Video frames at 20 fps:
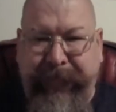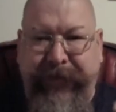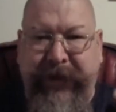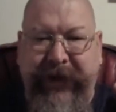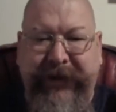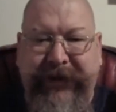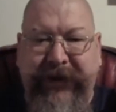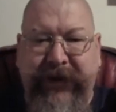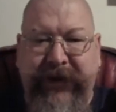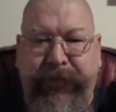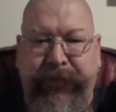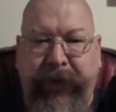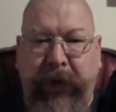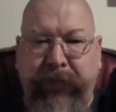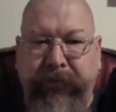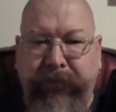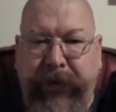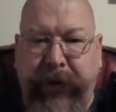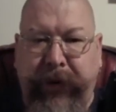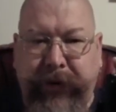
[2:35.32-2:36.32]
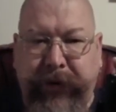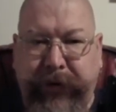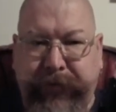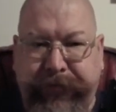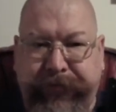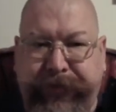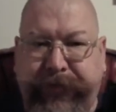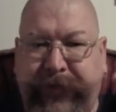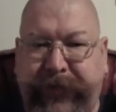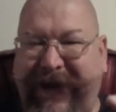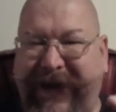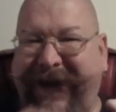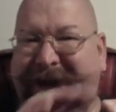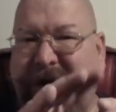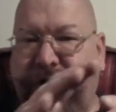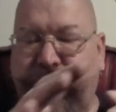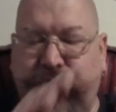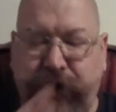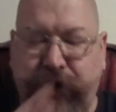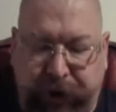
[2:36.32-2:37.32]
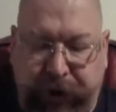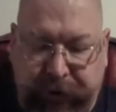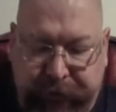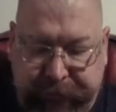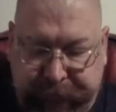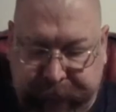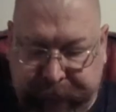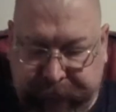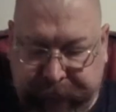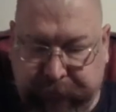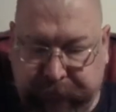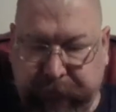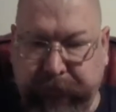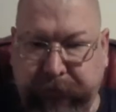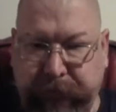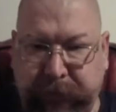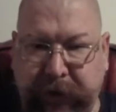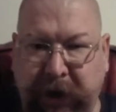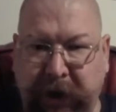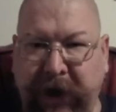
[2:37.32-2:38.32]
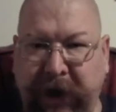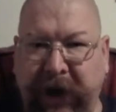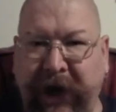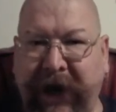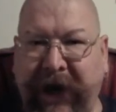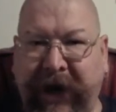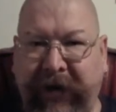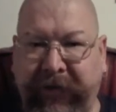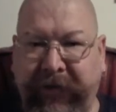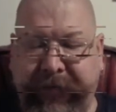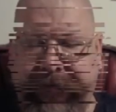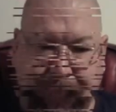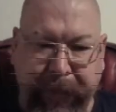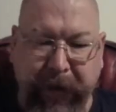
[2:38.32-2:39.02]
this is the pump-ish. I've